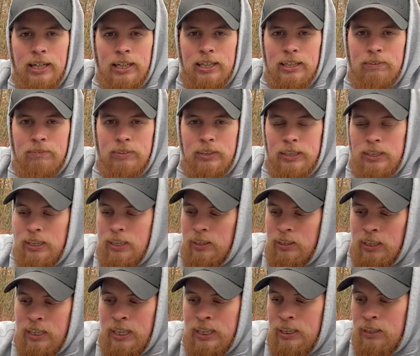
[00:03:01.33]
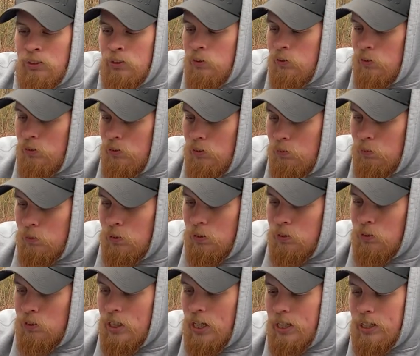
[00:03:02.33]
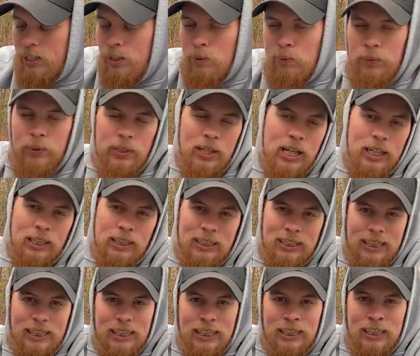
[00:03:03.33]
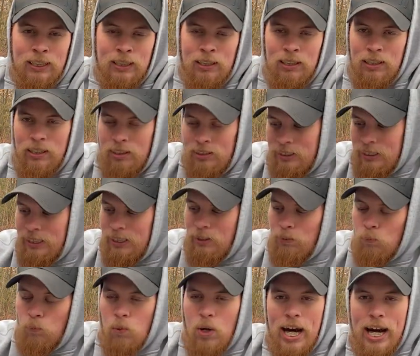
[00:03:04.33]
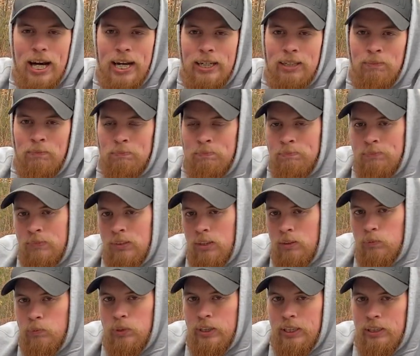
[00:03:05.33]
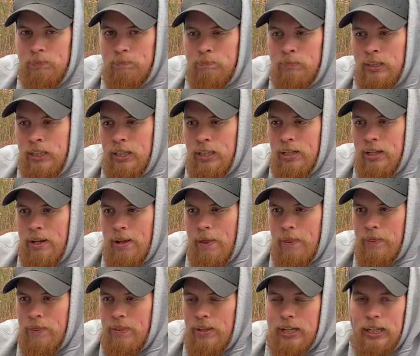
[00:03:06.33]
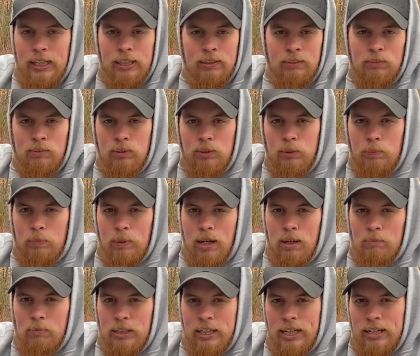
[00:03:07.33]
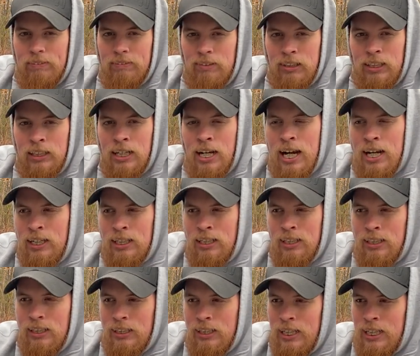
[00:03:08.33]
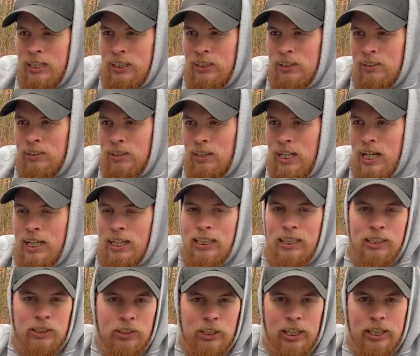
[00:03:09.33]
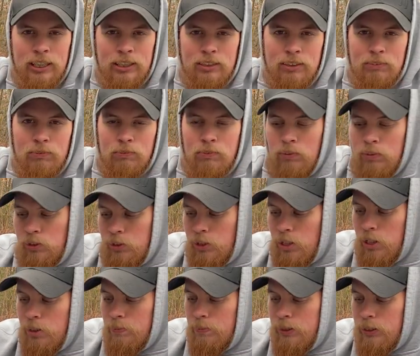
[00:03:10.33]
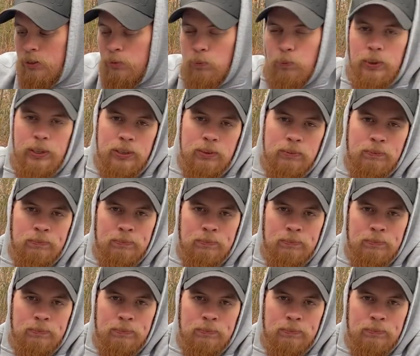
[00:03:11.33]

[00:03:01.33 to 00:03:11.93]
live with, unless you want to try to go with like a 10 wide rim. Then you probably have a lot less likely chance of curbing your wheel.